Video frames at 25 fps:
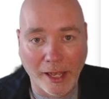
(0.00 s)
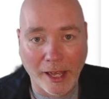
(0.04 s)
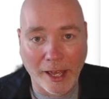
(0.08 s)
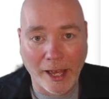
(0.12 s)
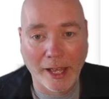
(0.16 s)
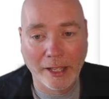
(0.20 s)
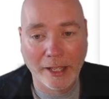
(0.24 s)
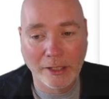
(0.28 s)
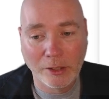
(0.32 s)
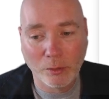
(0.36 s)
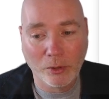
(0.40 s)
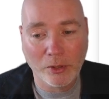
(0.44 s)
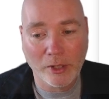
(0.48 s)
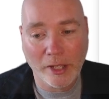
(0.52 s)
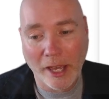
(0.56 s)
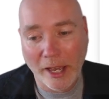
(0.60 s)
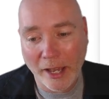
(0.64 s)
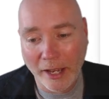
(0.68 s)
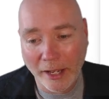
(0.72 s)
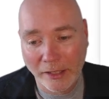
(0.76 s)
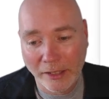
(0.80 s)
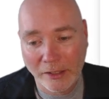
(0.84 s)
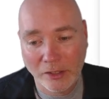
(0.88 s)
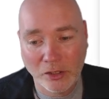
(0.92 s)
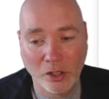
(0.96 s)
and you want the
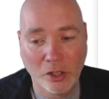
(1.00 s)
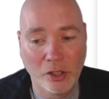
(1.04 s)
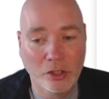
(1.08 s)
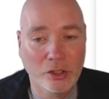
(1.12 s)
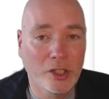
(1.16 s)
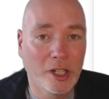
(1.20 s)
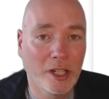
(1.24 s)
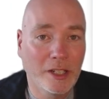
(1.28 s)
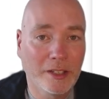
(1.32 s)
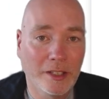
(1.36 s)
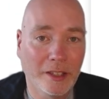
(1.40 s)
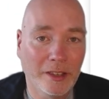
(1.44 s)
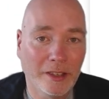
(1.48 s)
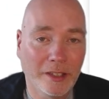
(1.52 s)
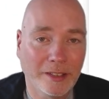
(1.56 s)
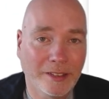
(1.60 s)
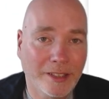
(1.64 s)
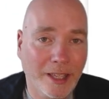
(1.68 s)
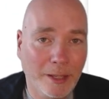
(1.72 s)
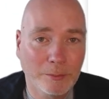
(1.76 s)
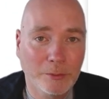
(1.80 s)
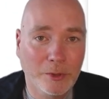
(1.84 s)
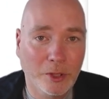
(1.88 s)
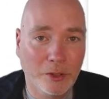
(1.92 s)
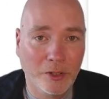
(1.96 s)
AI searches and the
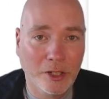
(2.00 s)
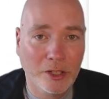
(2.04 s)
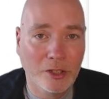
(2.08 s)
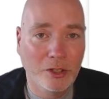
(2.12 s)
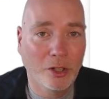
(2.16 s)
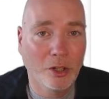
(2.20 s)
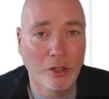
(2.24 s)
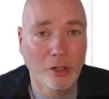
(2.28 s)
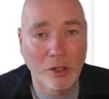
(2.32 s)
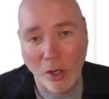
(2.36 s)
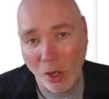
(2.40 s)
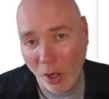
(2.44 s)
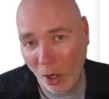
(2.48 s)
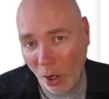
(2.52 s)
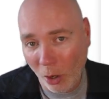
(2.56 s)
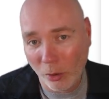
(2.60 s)
stem generation,